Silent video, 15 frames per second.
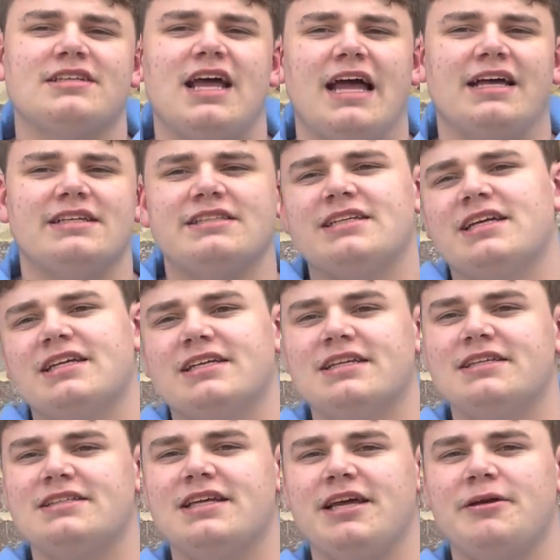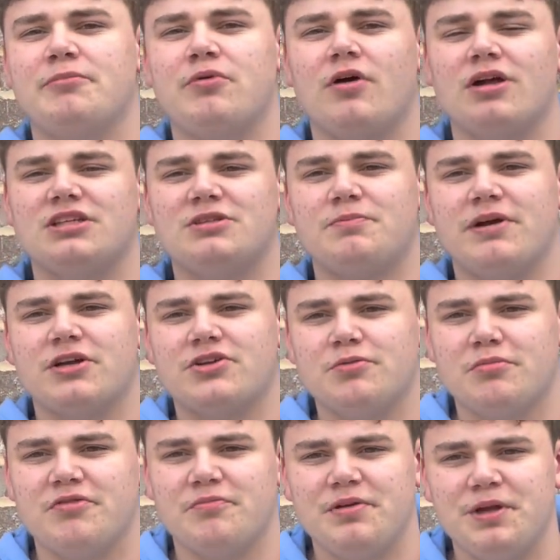as it is a broad spectrum
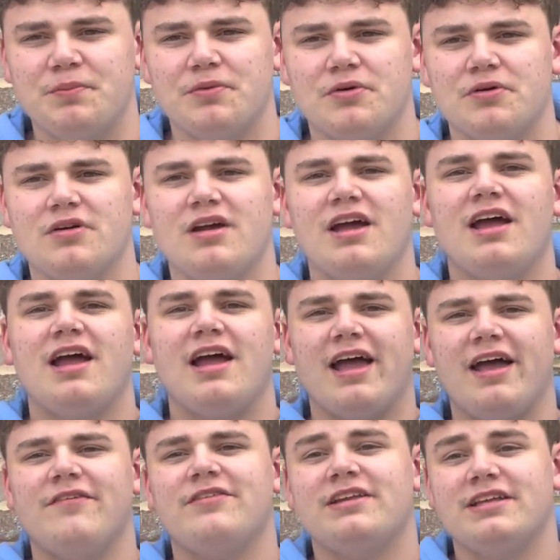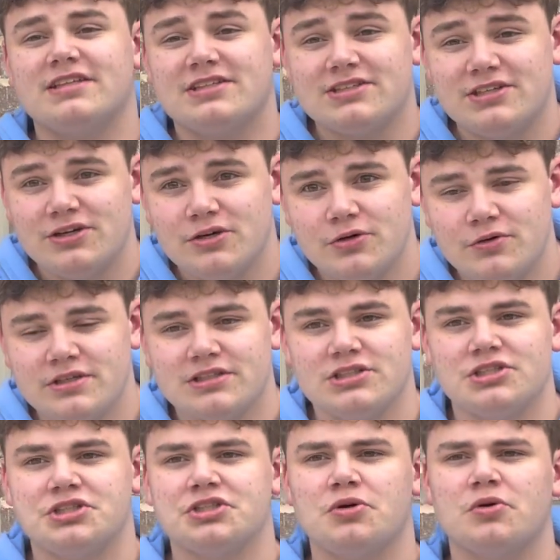of people. Evidence 2 is the
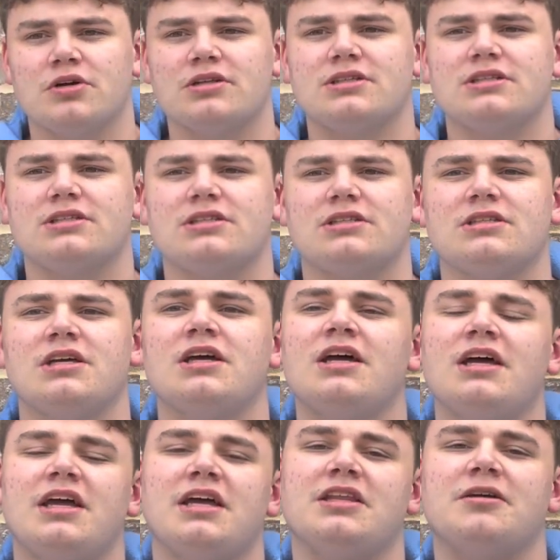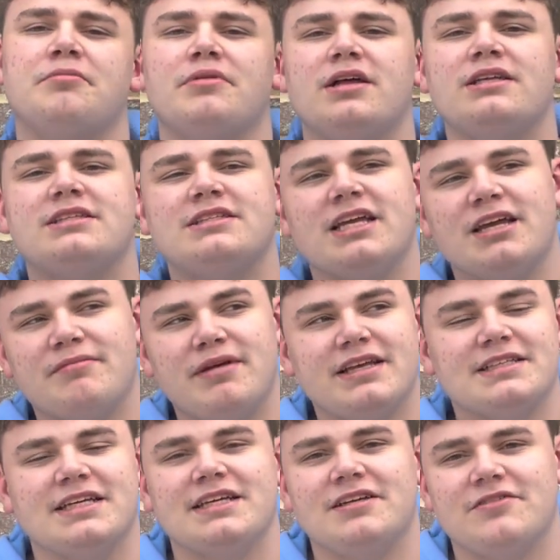shorts, and the blood stain makes
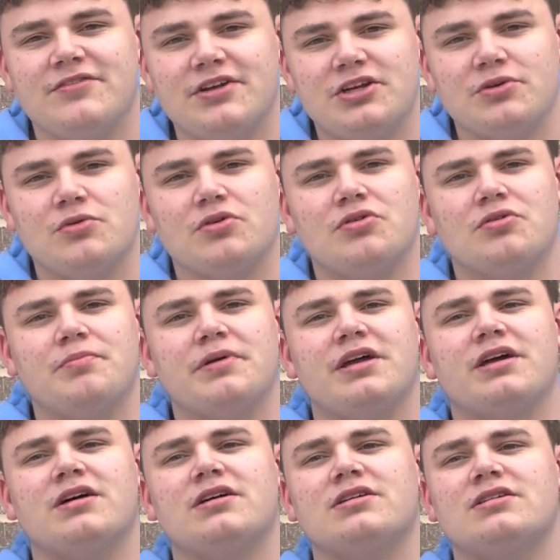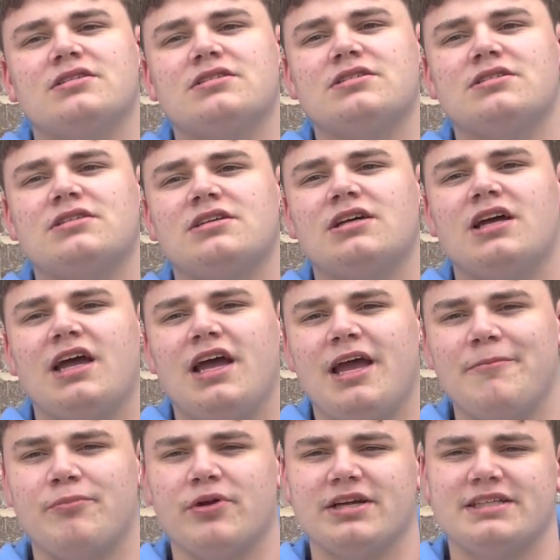it individual because it
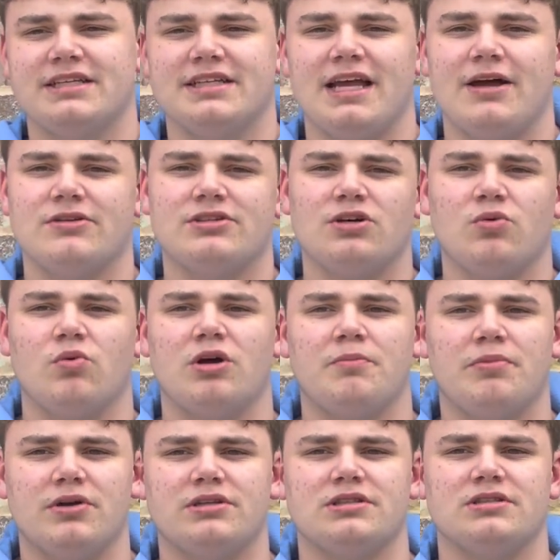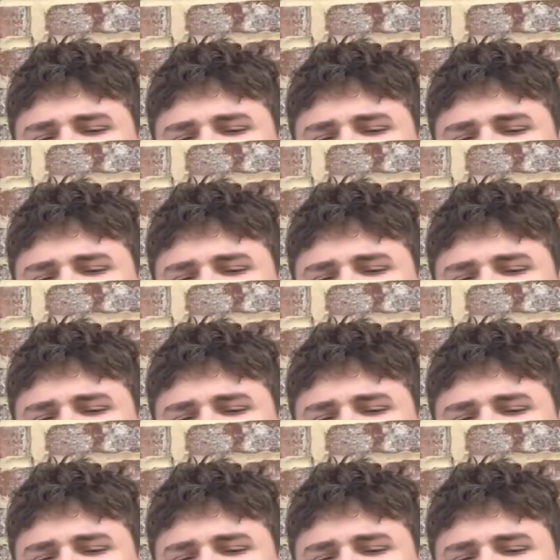brings it down to one person.